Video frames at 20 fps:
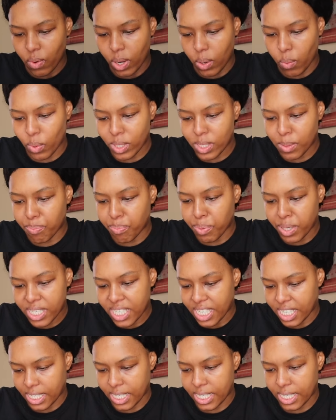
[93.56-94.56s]
Wait, what's
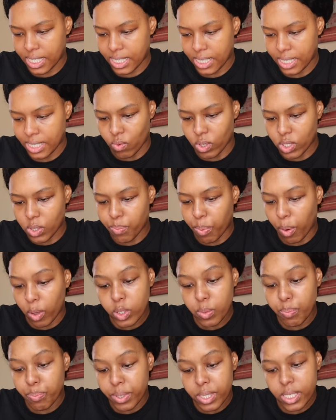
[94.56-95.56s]
business? What's
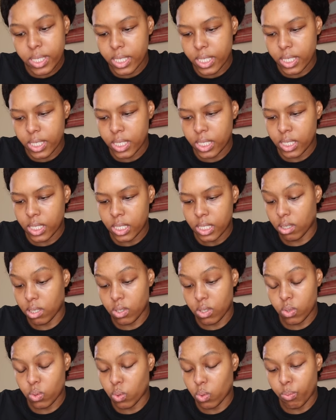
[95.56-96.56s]
Bolt business?
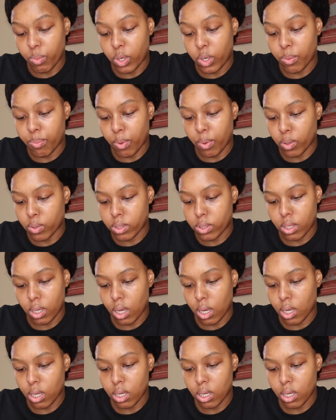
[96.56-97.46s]
There's so many Bolts here.